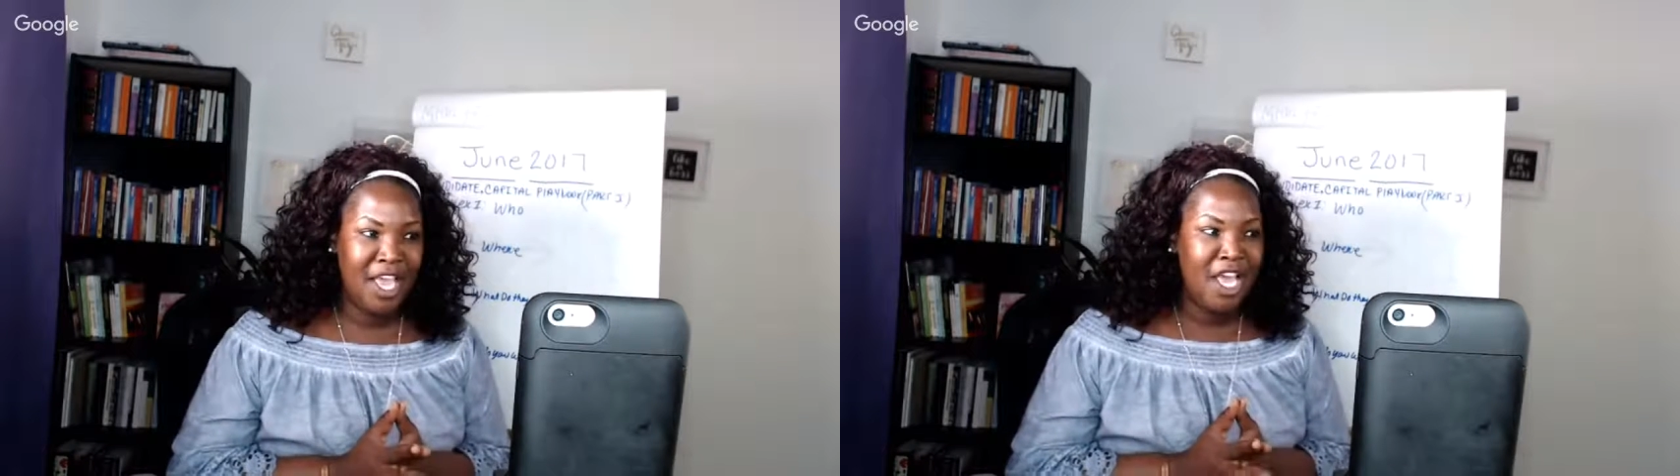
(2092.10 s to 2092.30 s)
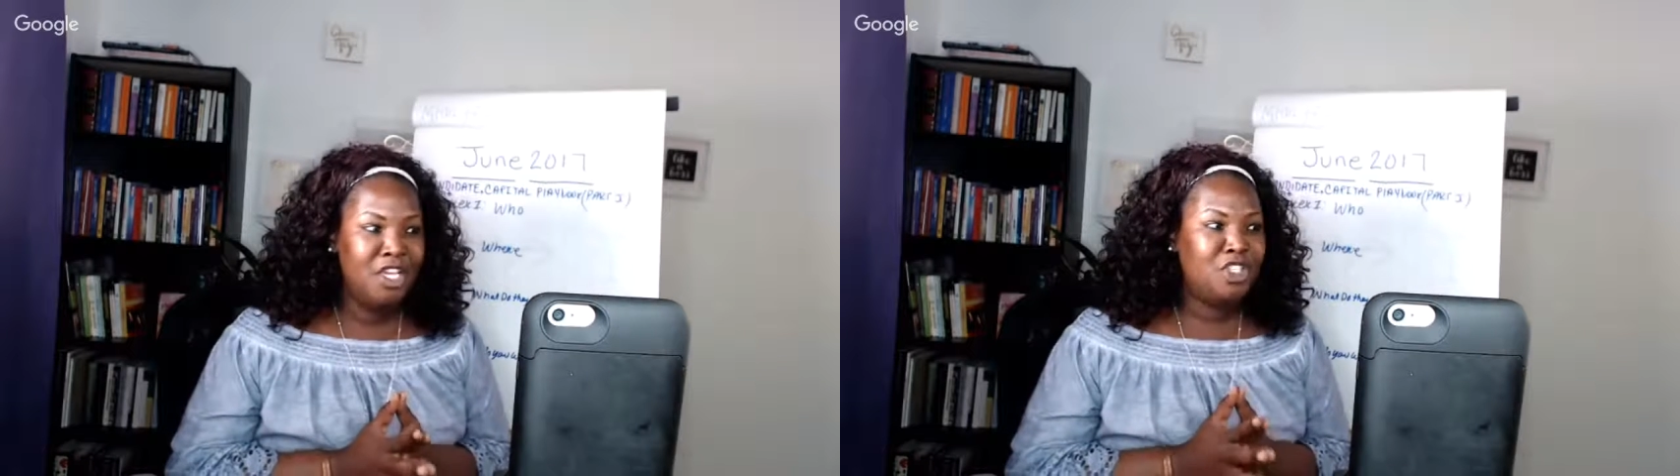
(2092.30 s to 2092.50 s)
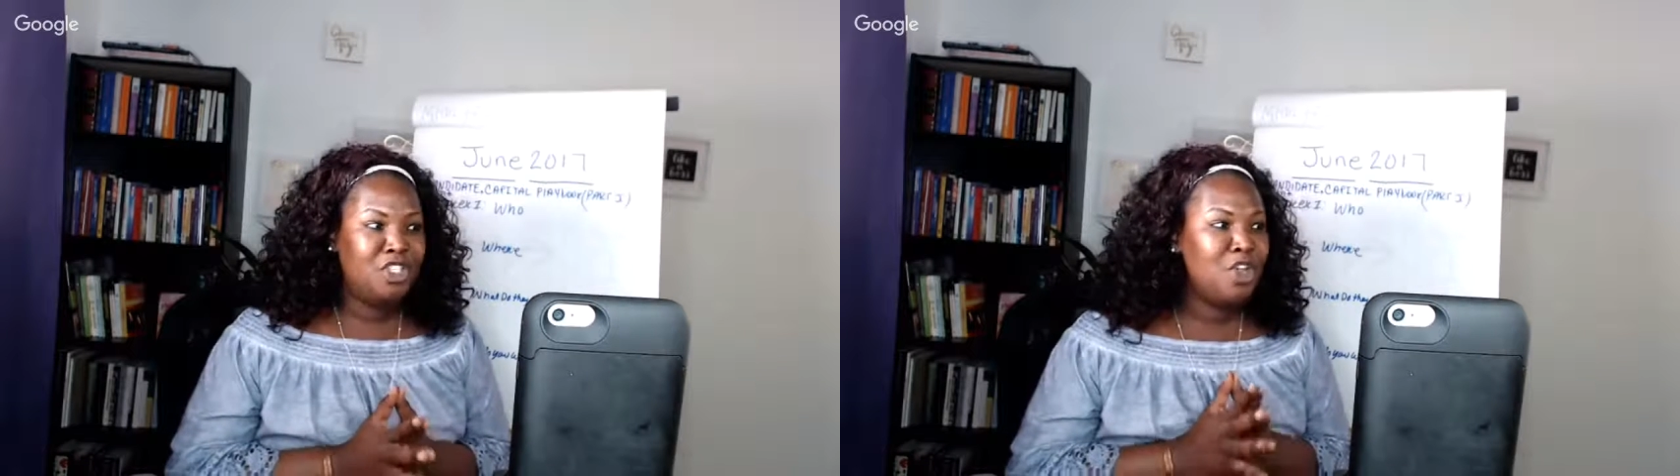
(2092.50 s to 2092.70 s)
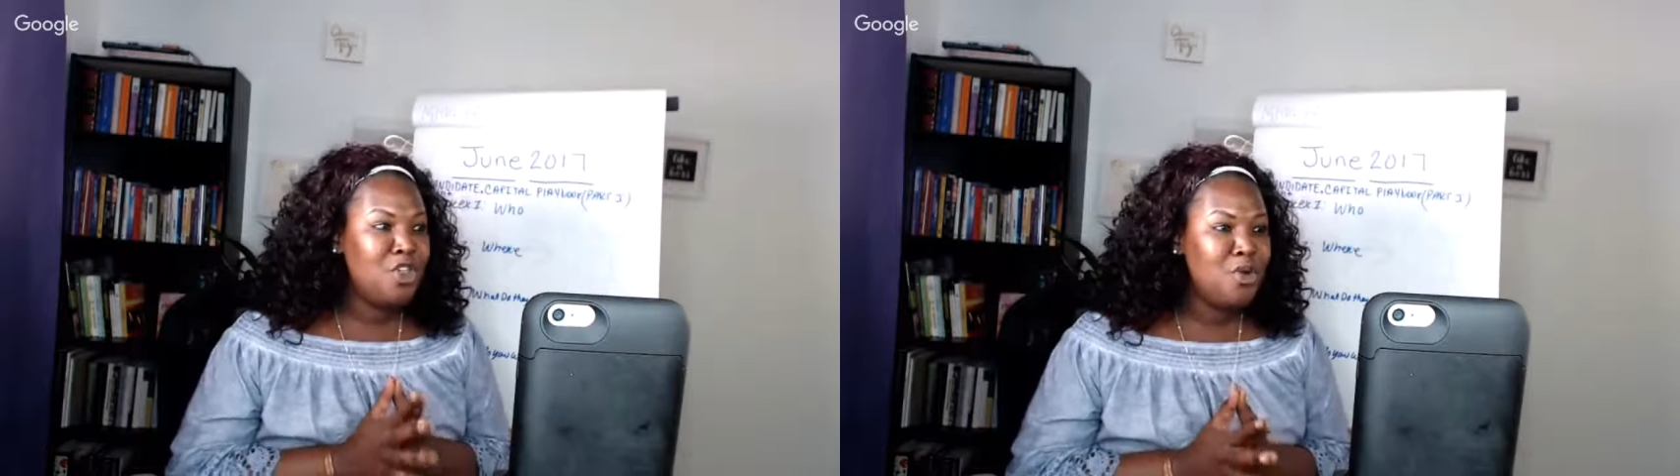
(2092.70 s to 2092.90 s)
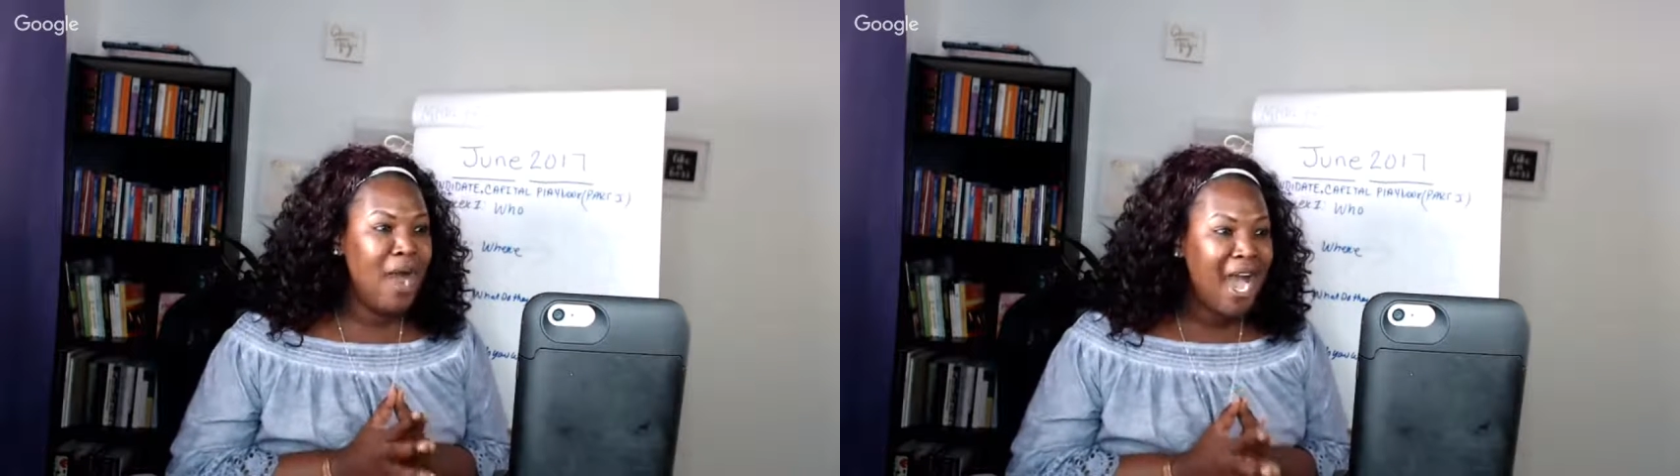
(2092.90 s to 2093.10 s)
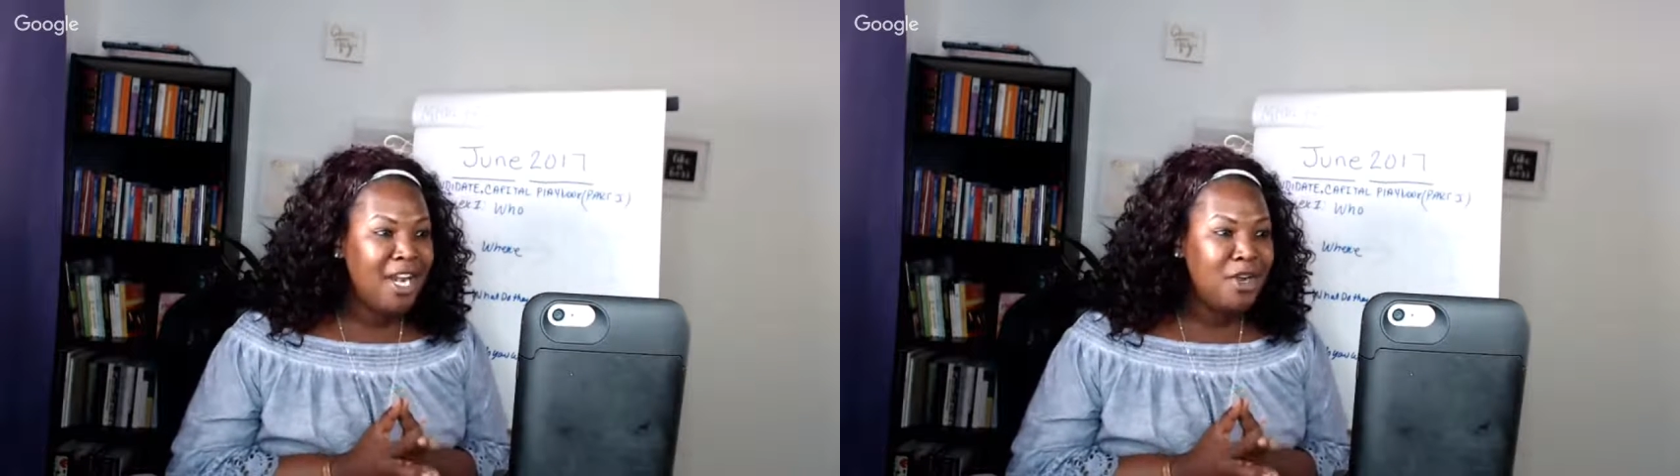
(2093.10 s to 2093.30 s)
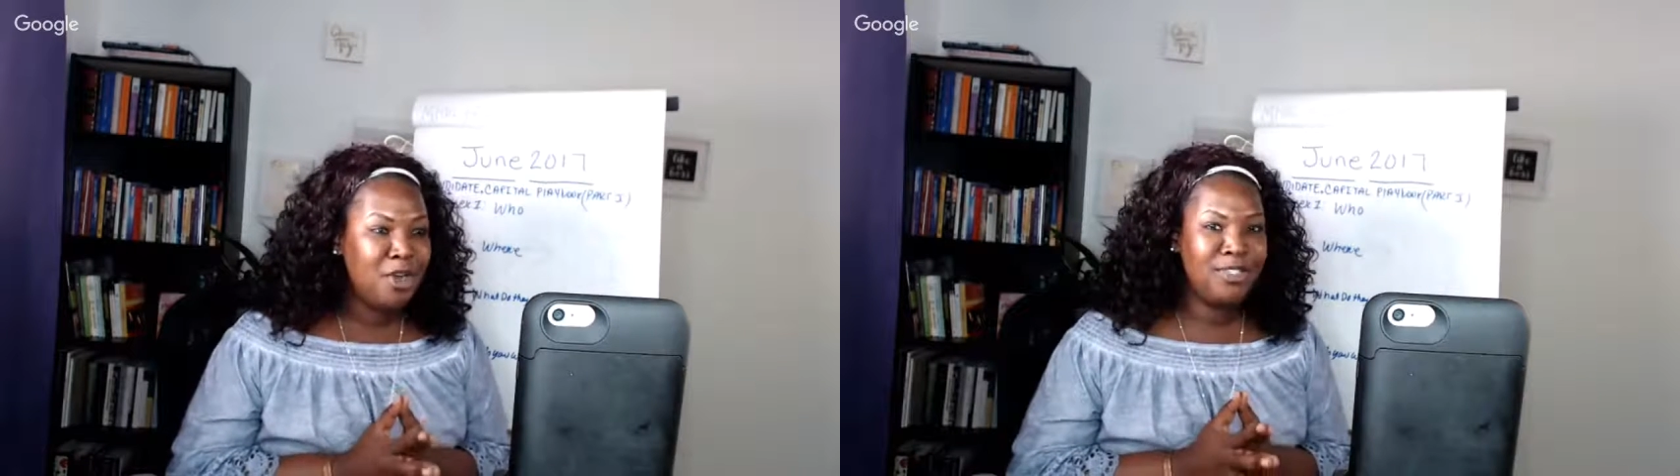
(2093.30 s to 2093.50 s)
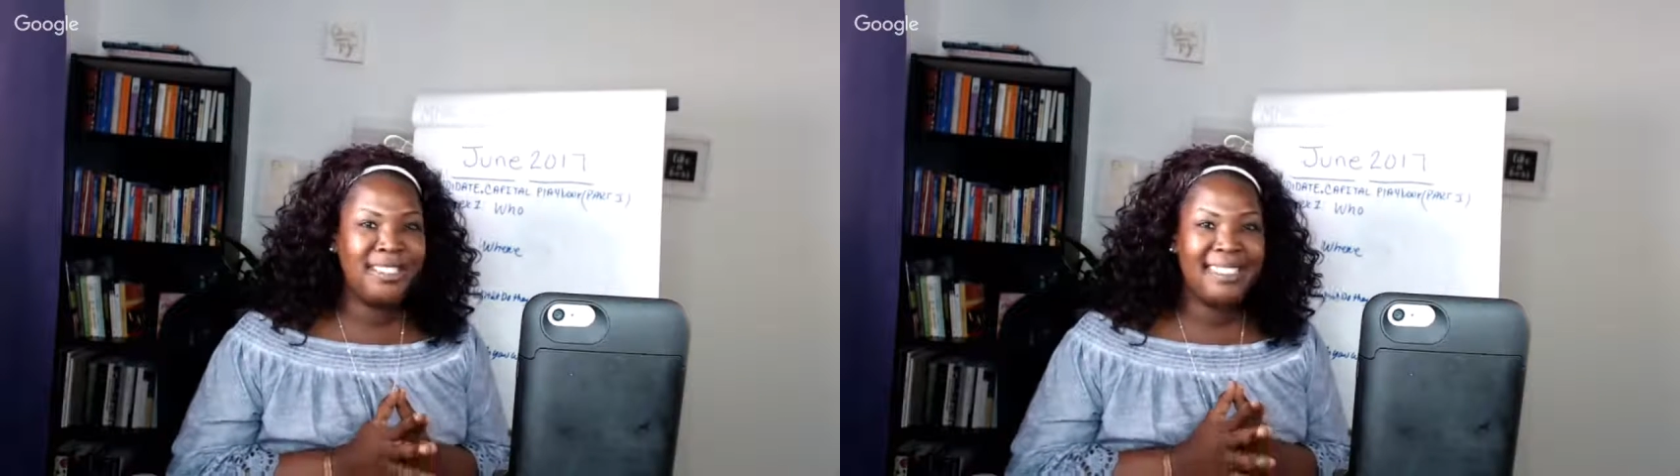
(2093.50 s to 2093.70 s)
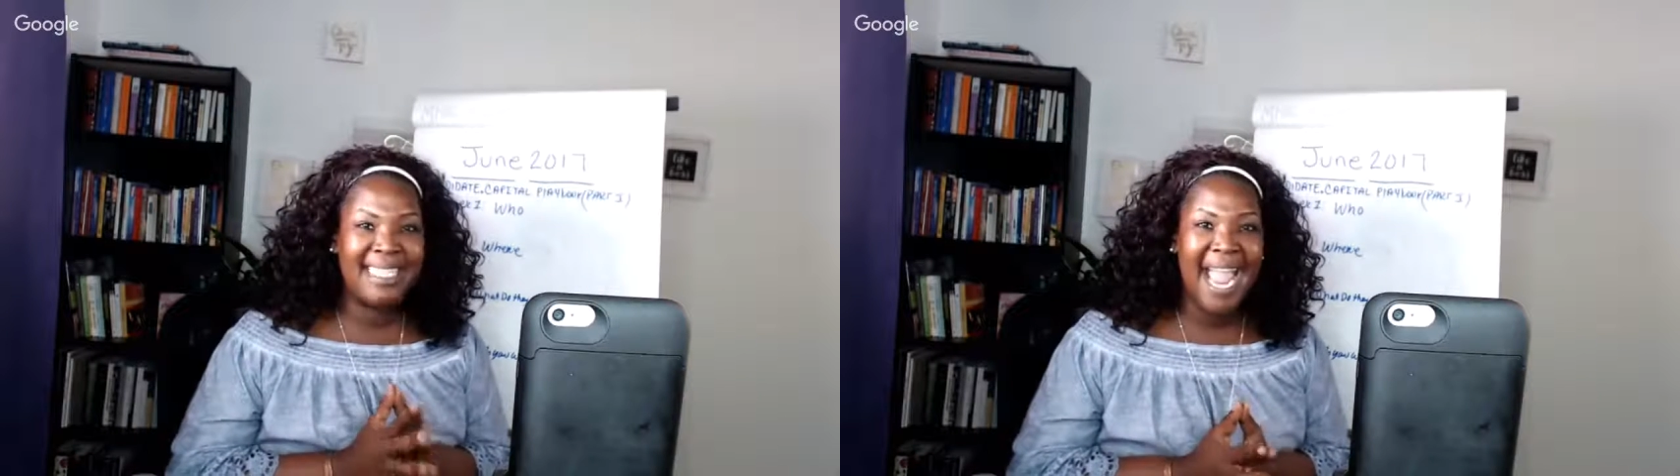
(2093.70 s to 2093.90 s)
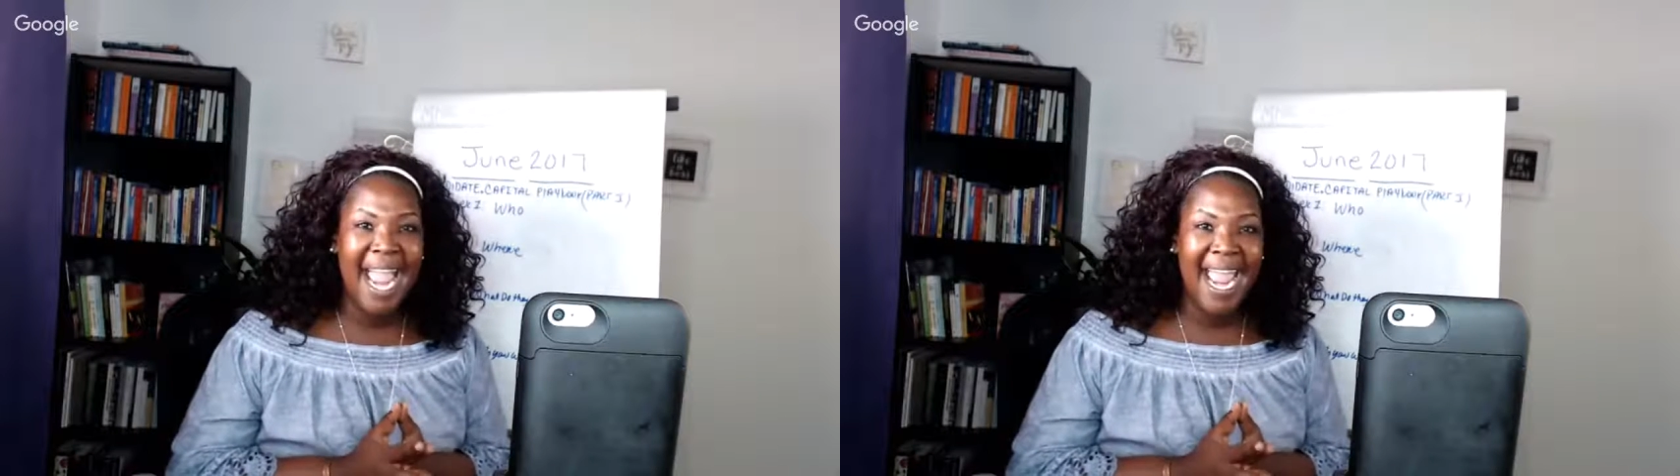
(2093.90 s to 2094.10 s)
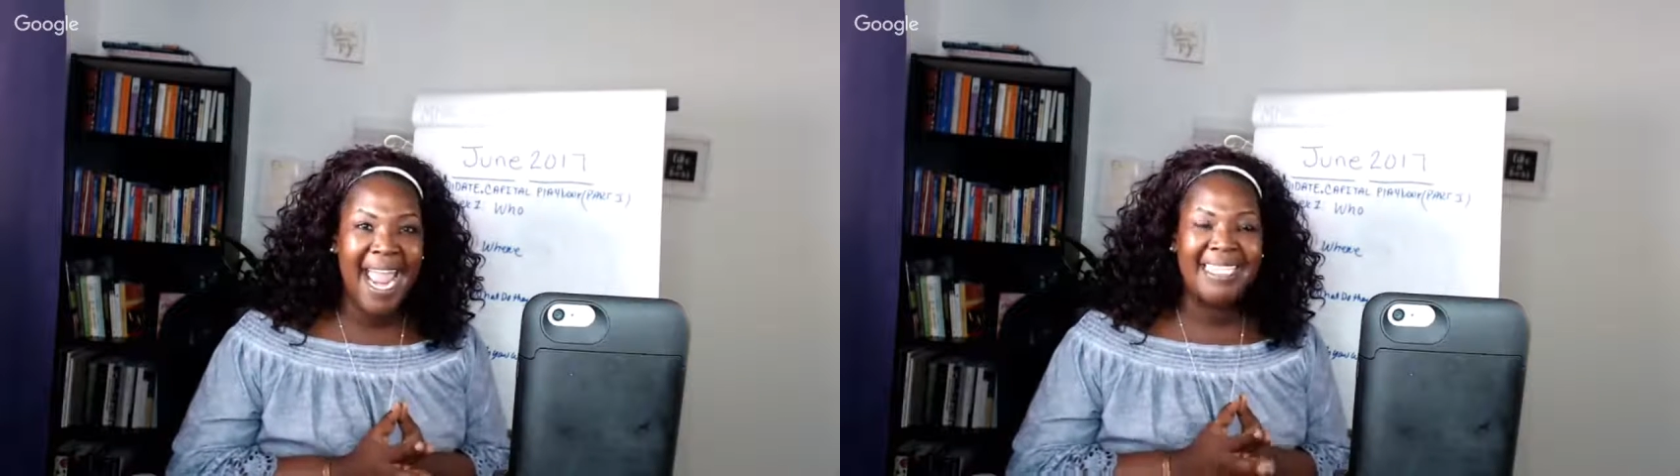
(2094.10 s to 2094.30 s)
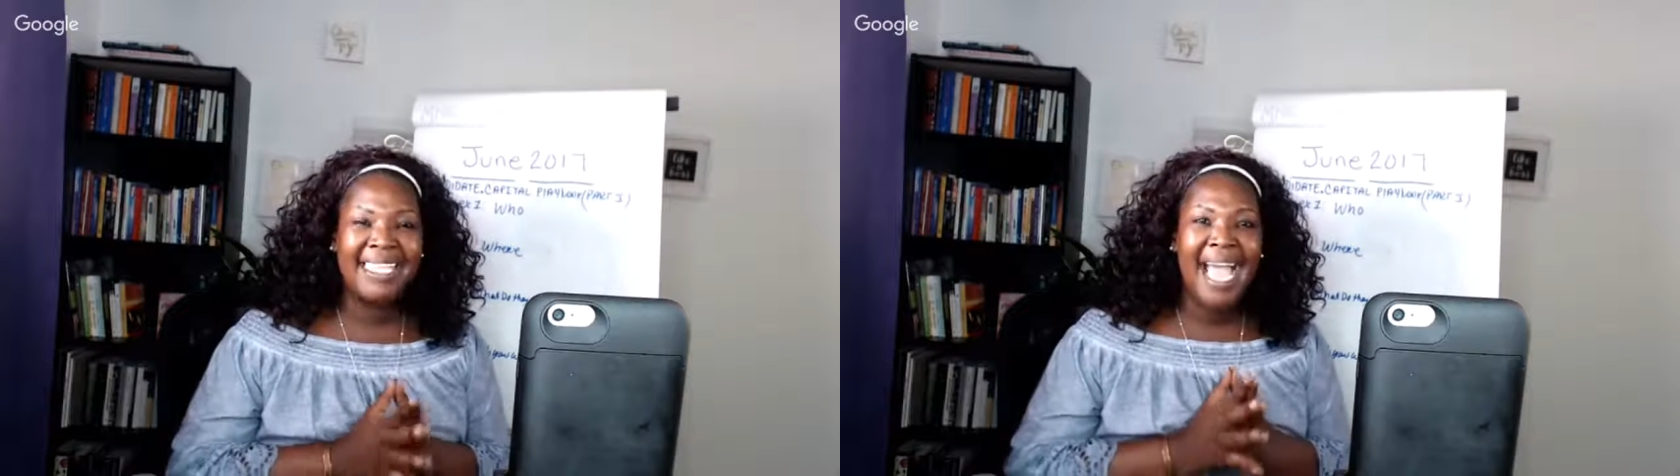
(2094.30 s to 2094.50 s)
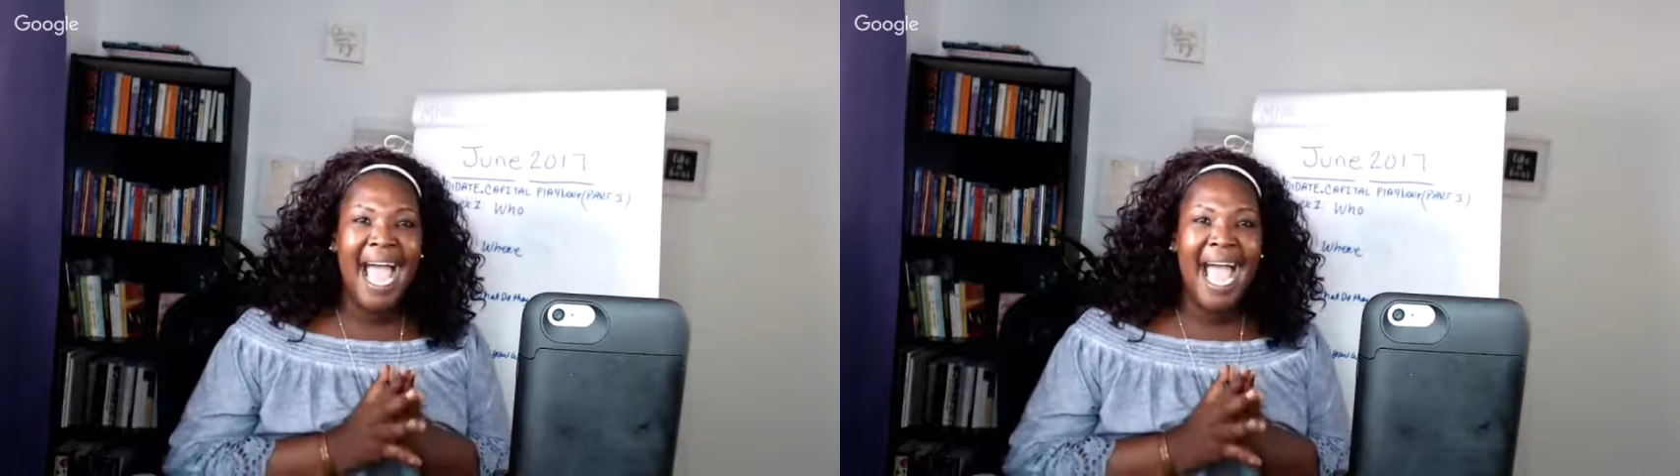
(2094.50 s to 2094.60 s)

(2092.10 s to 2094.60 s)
Do you understand